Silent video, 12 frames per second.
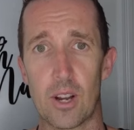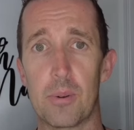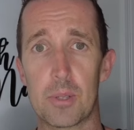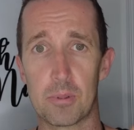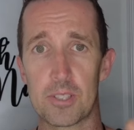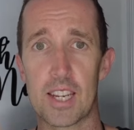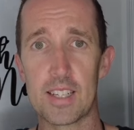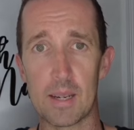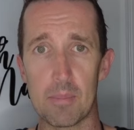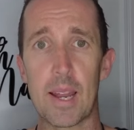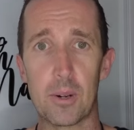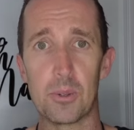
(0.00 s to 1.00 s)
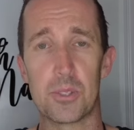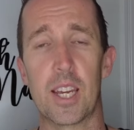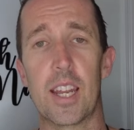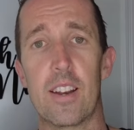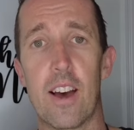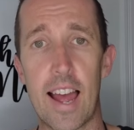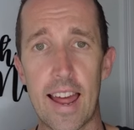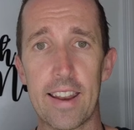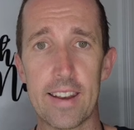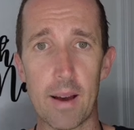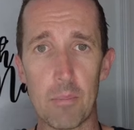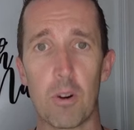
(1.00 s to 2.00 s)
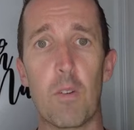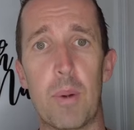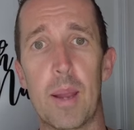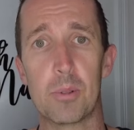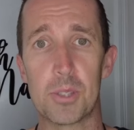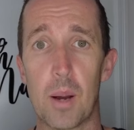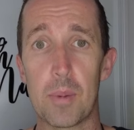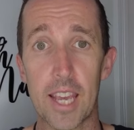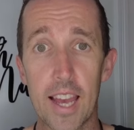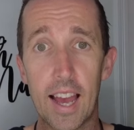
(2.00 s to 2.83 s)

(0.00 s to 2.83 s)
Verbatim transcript: I was presenting medals, and I had a number of people tell me,